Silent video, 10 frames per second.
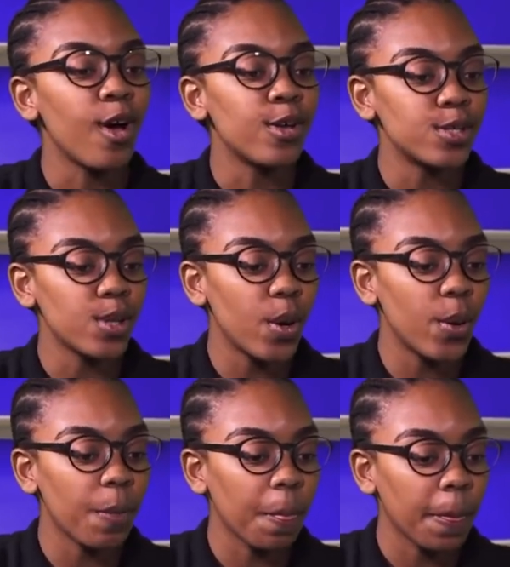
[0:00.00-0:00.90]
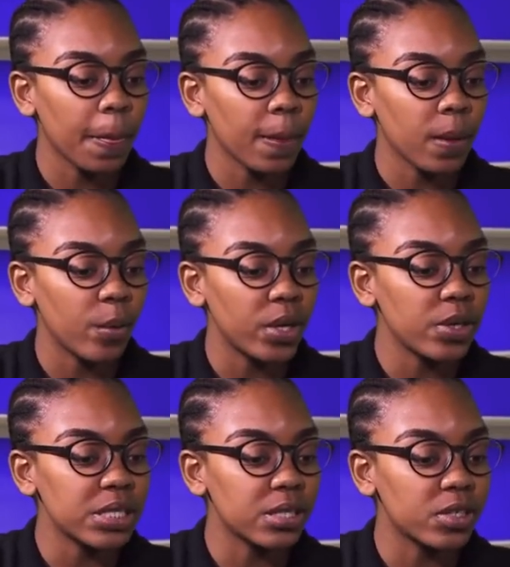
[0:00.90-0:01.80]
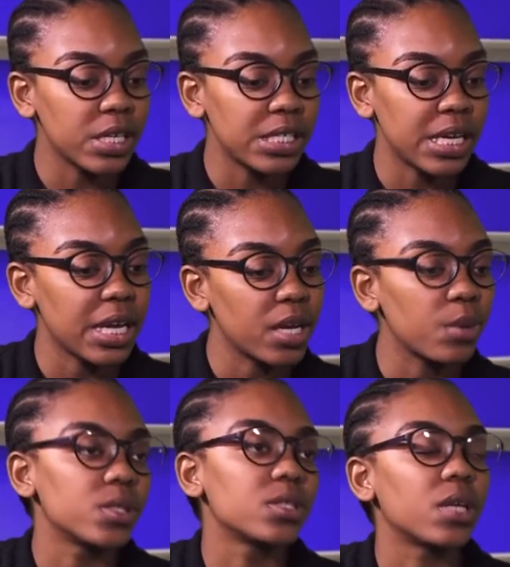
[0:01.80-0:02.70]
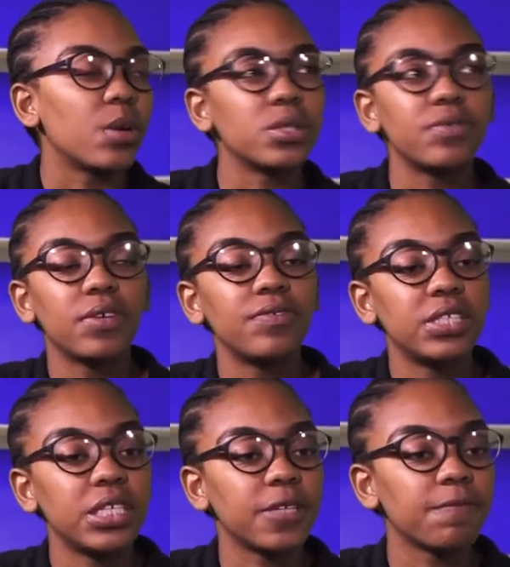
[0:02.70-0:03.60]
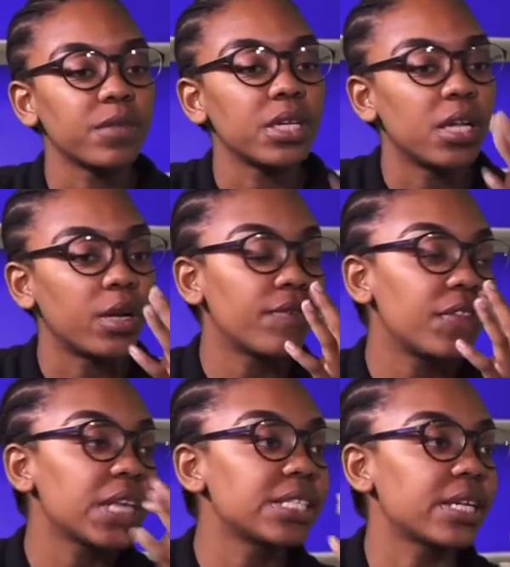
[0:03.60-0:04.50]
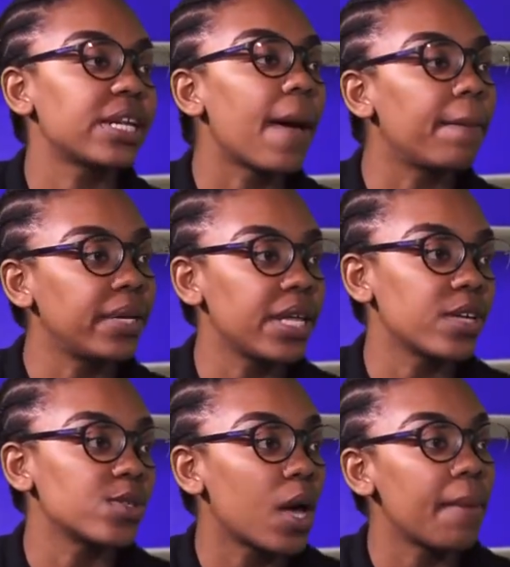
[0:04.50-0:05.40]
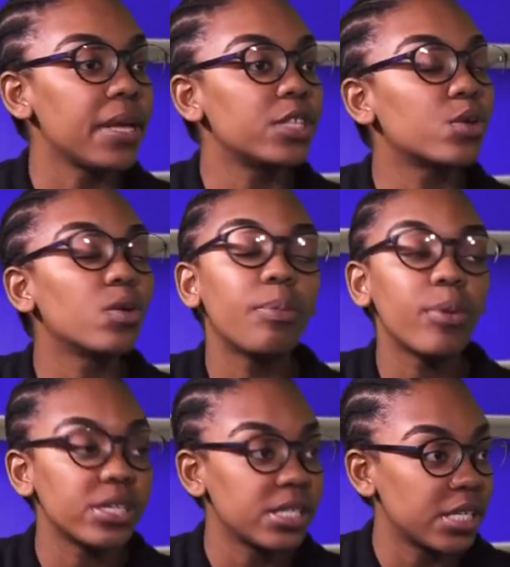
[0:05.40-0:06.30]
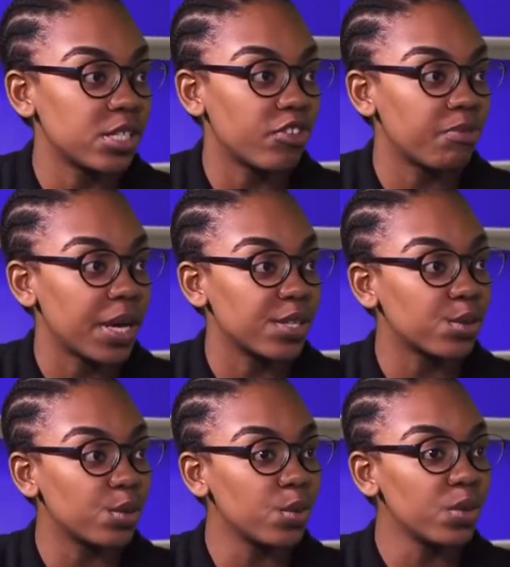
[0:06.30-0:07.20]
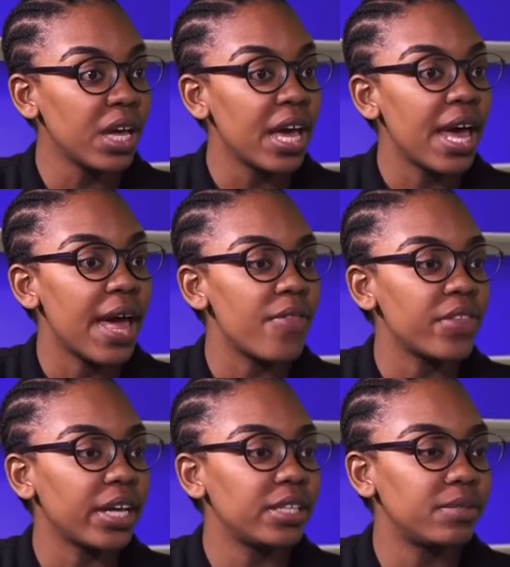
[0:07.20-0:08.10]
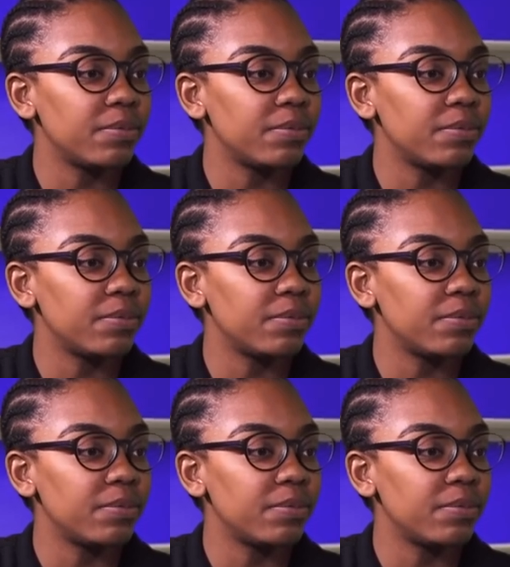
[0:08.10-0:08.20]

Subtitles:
So when I was in grade 10, I was 15. A lot of things started happening. So I made school president of my school, and that